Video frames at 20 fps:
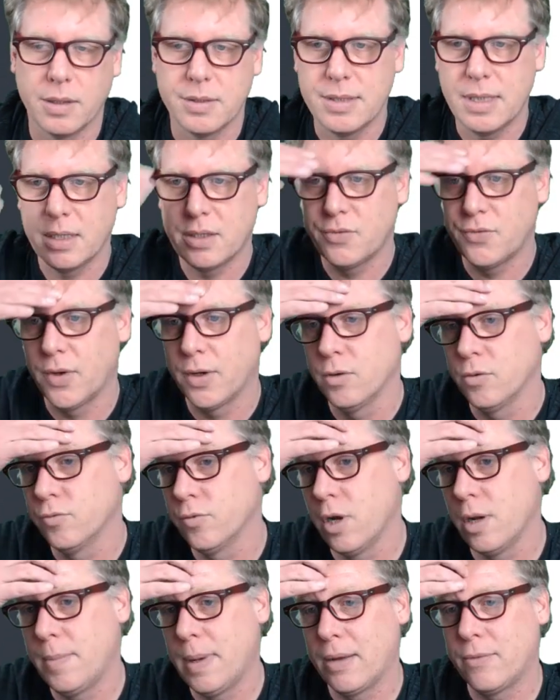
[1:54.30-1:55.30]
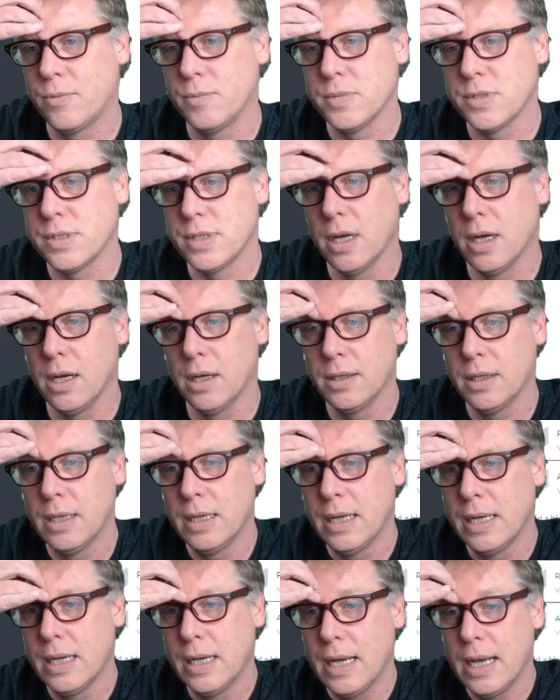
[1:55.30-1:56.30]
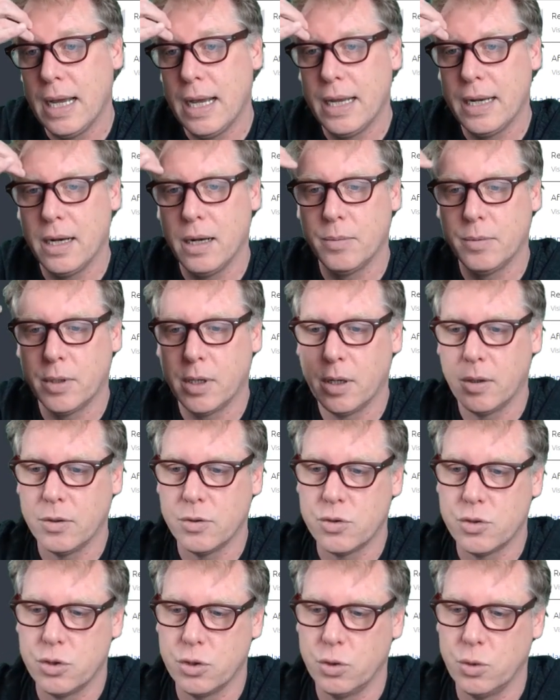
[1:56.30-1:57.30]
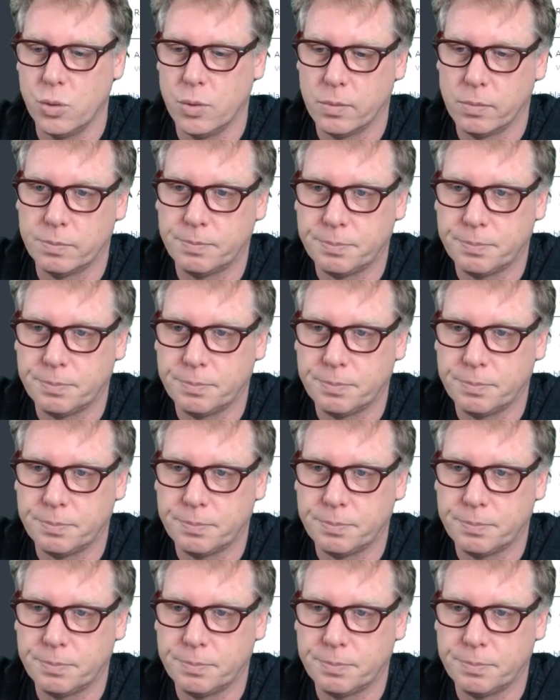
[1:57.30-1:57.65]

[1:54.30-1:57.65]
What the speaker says: test funnel, right back from the start, and I'm going to